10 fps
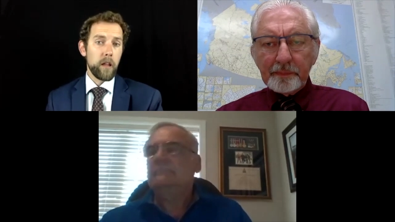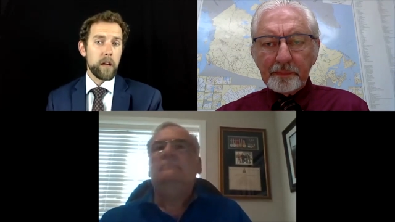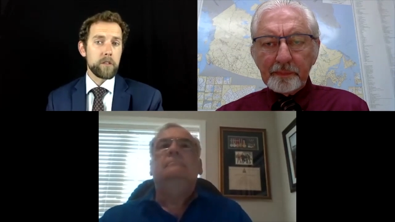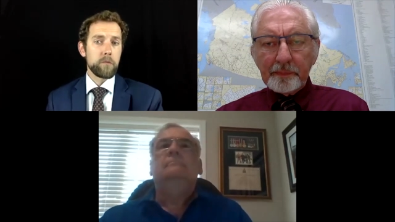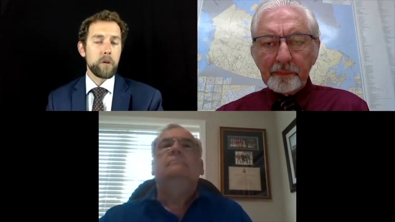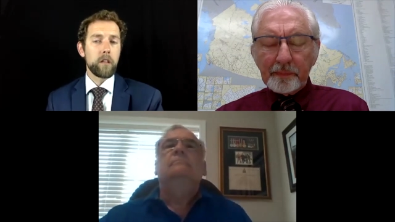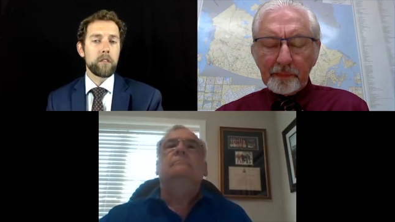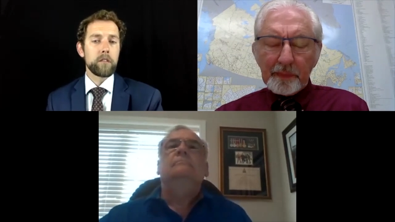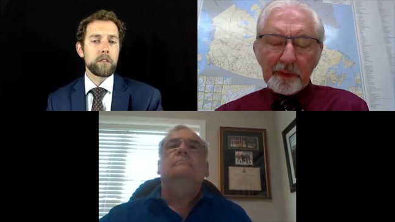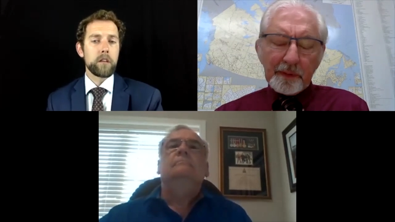Speaker 1: last week,
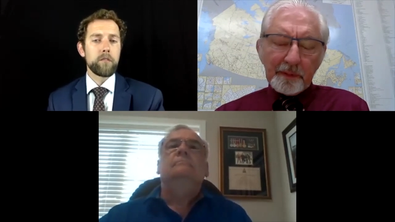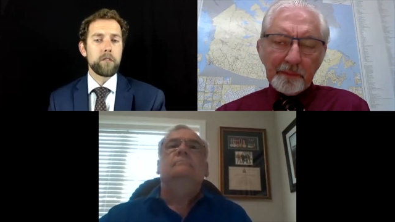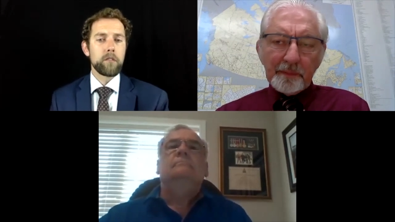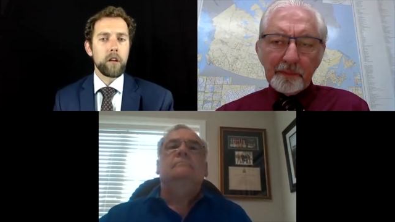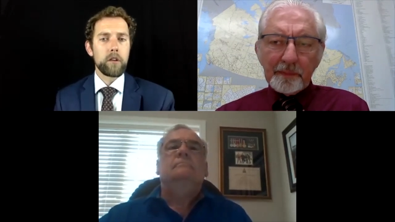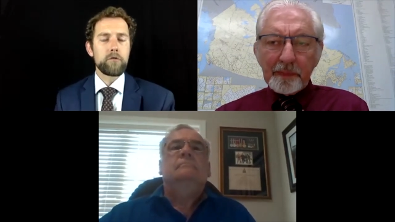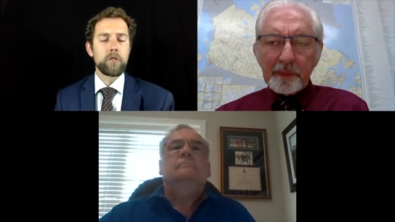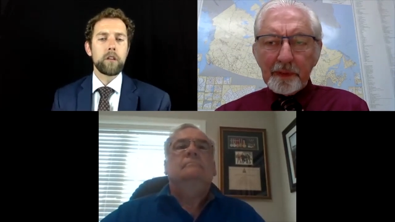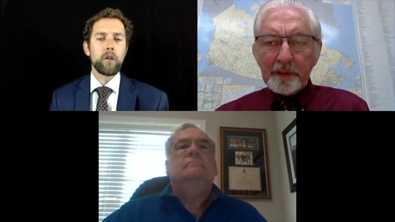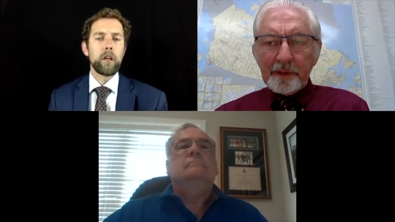the Safe Third Country
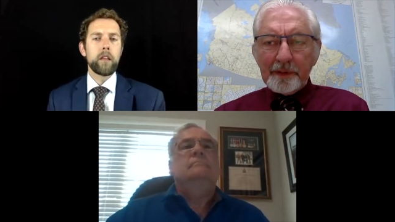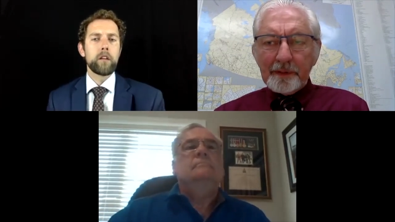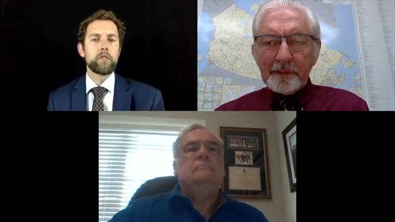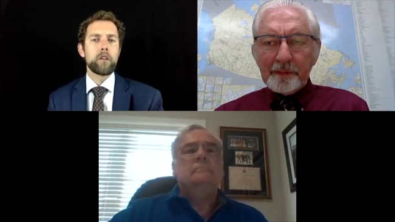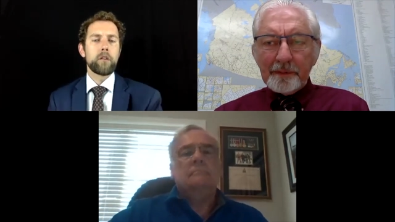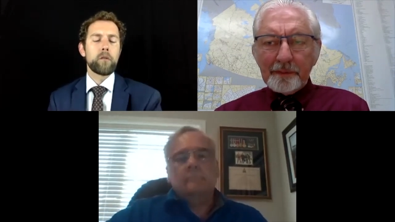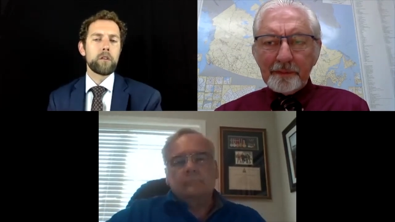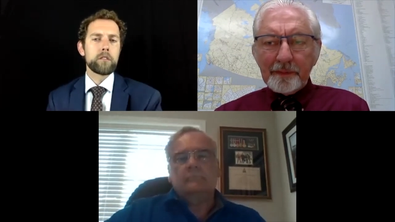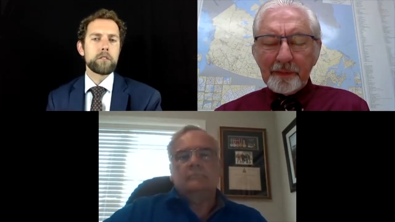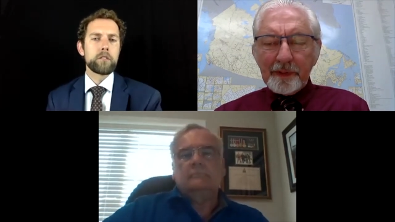and, and that uh, court
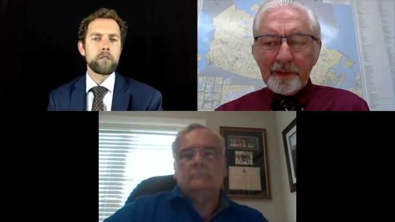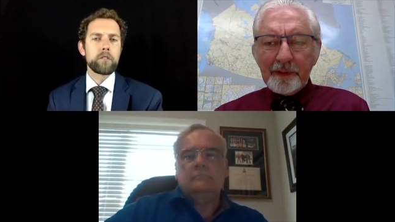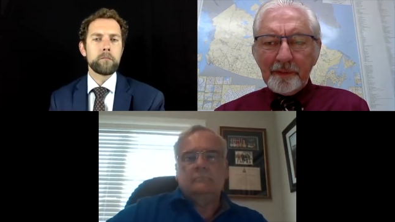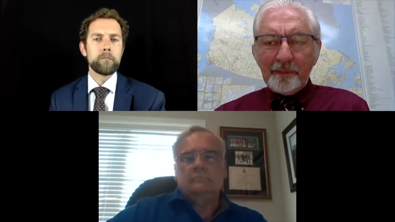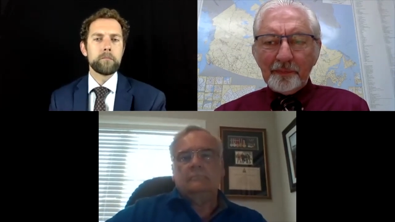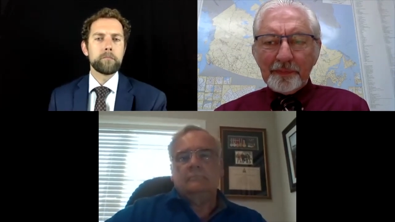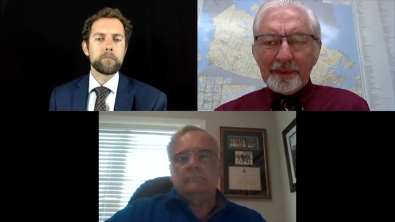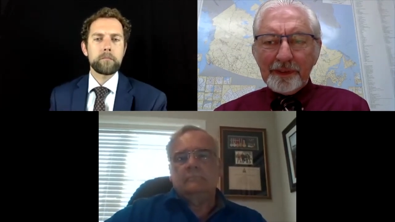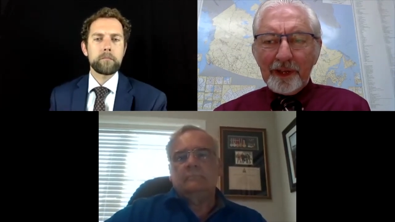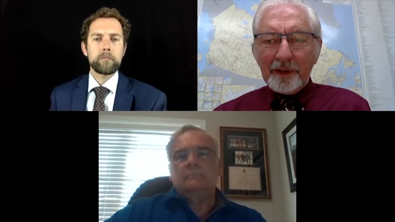decision?
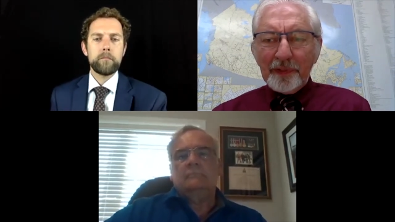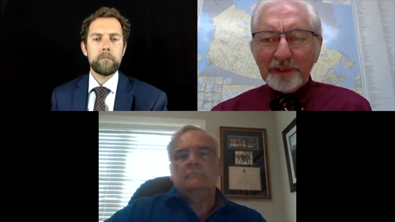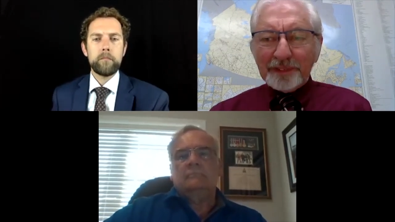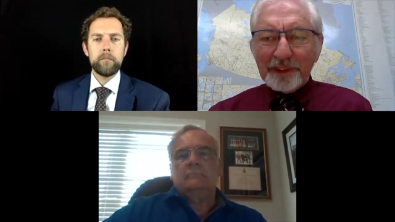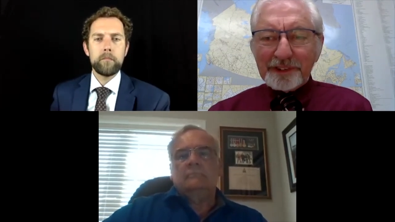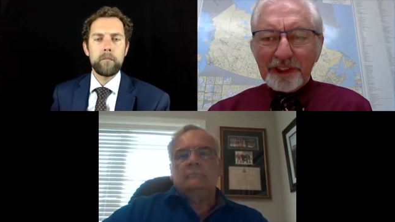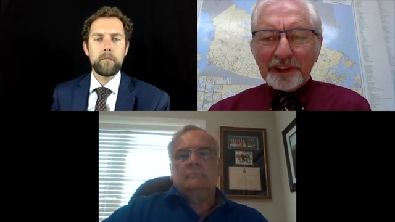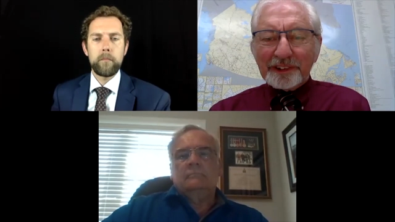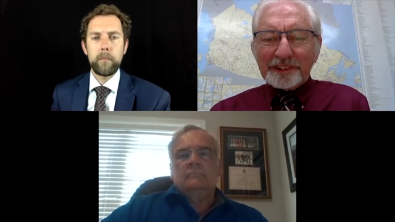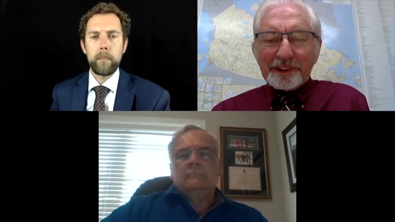
Speaker 2: Yeah, I think these
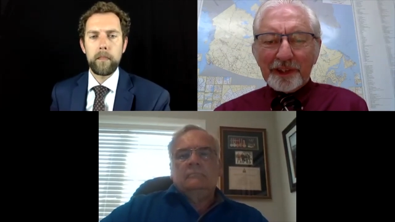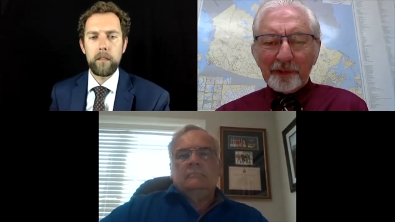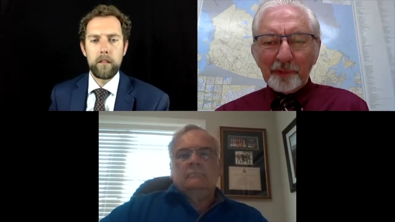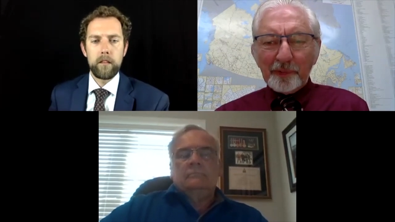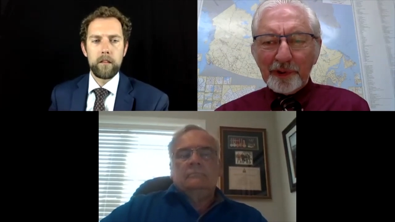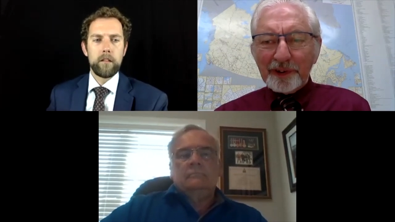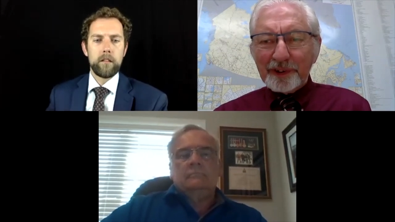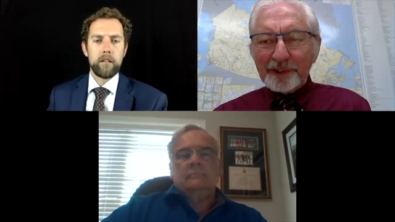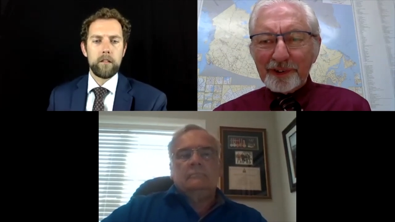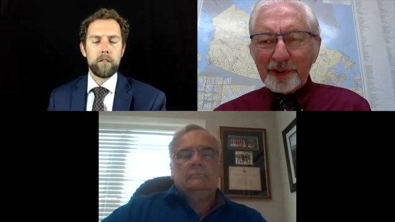things, uh,
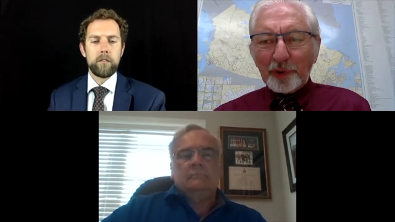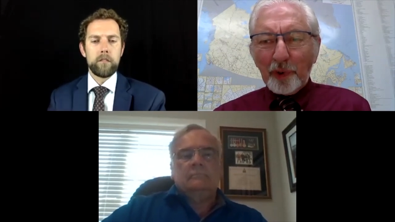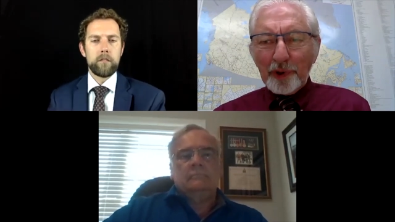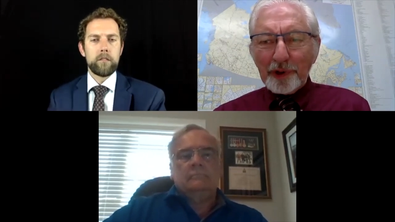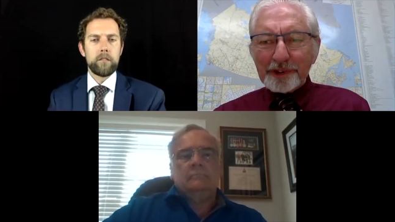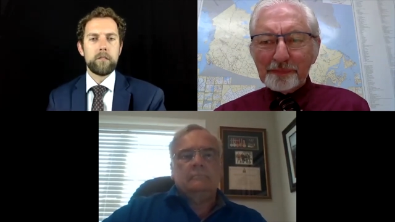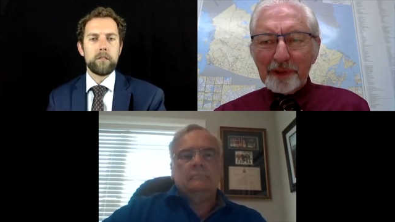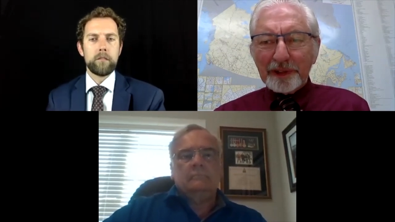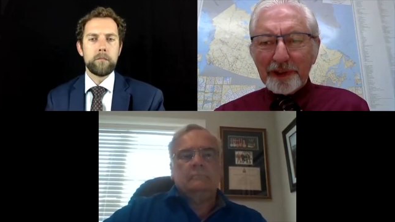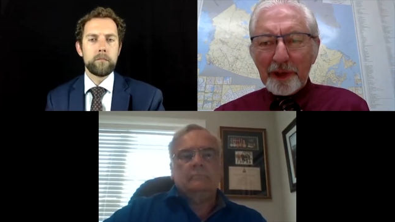when courts
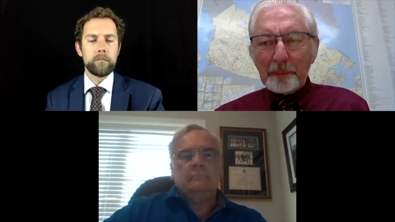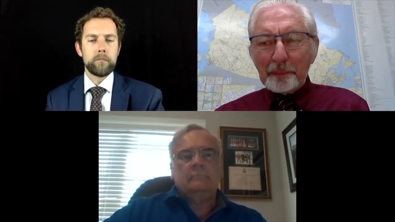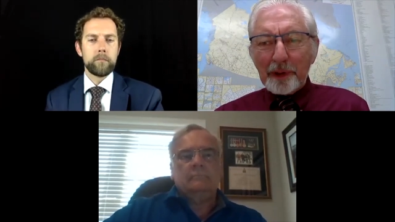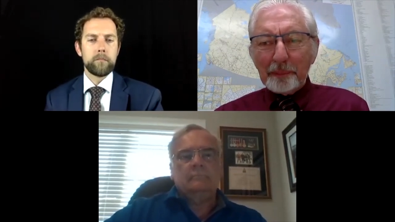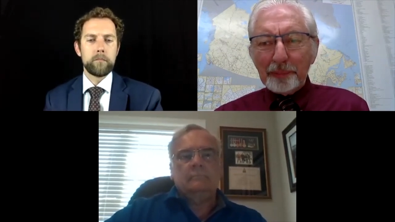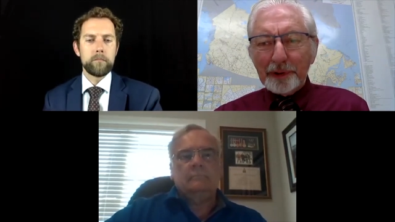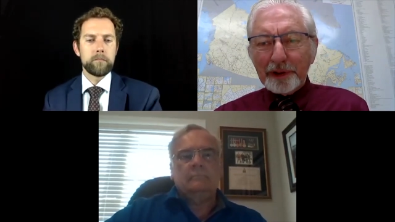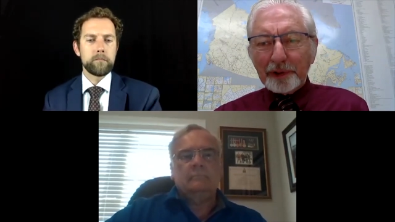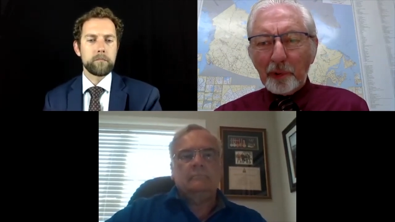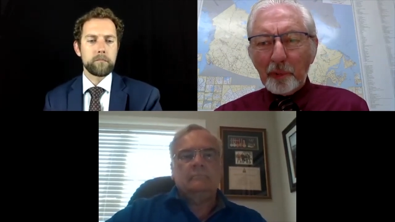become uh,
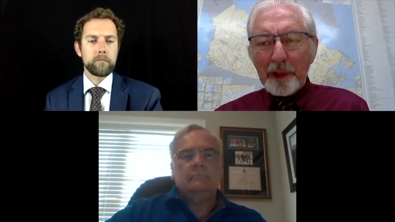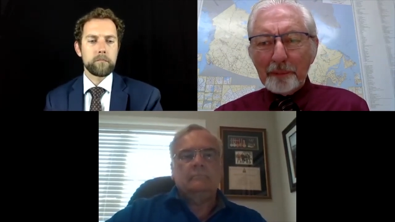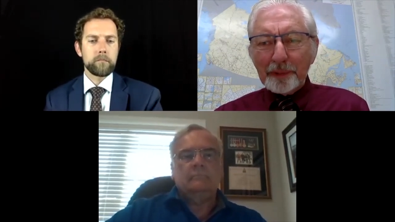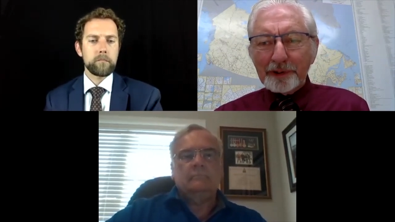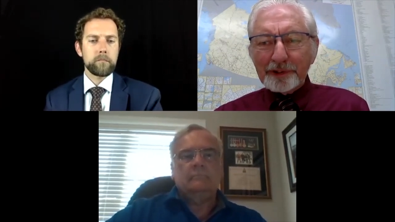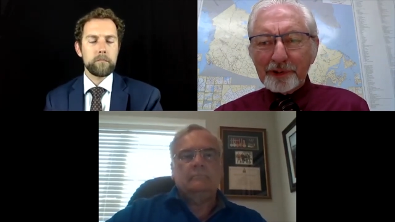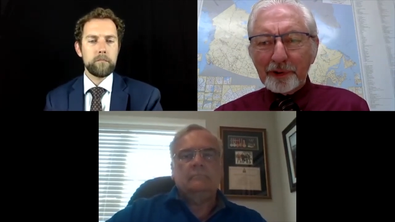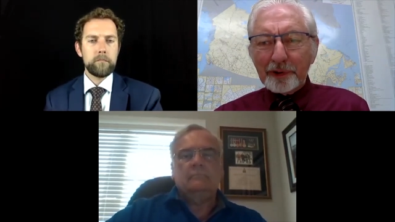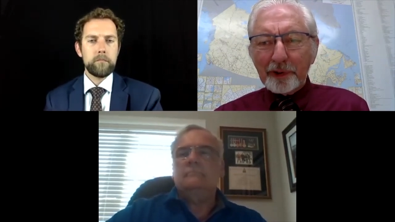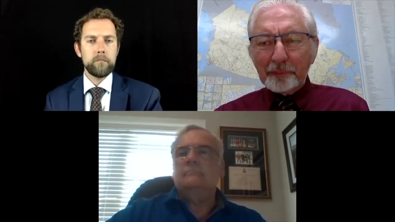political weapons
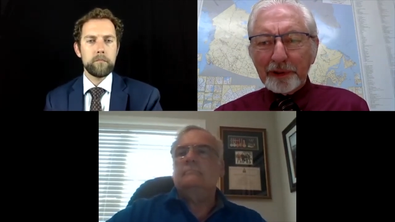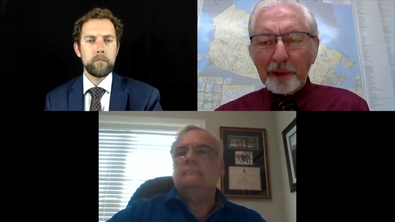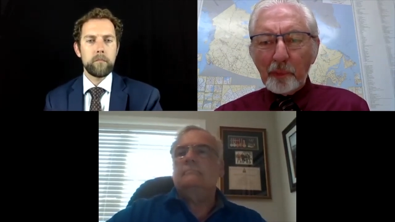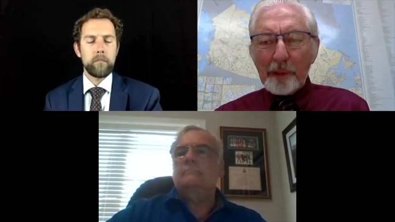or become